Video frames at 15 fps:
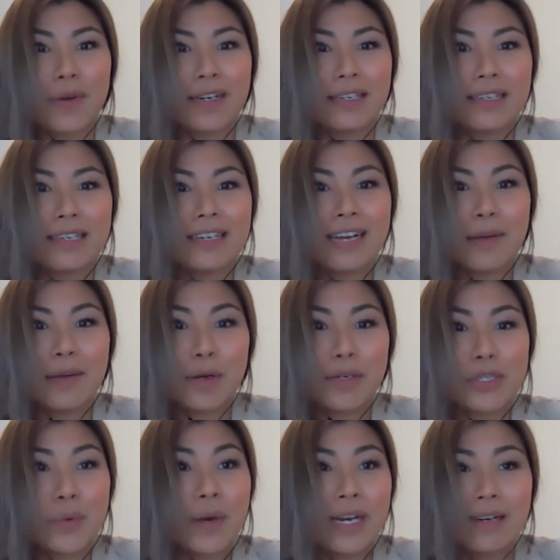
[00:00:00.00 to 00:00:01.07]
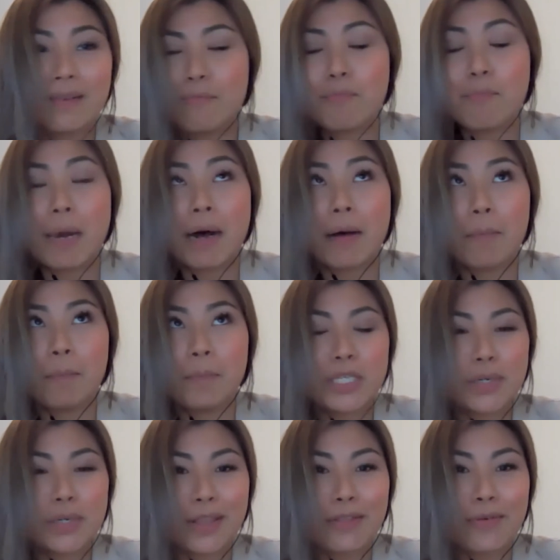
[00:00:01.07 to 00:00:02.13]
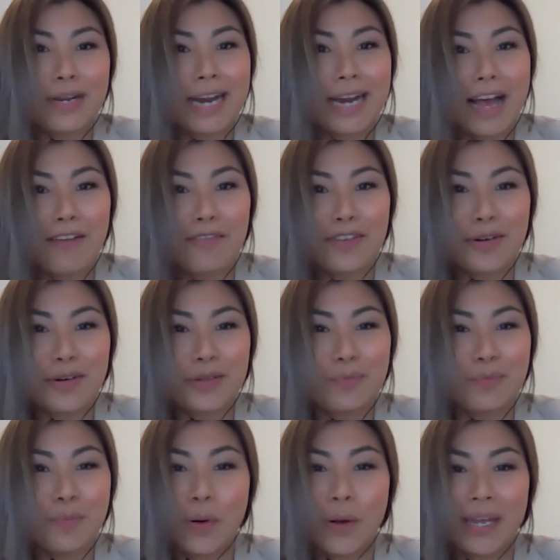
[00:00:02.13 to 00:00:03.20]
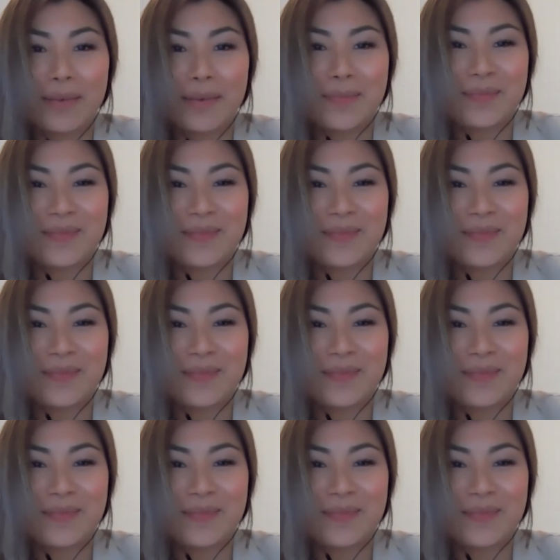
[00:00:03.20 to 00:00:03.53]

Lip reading: and I'm also a mom to a 3.5-year-old boy.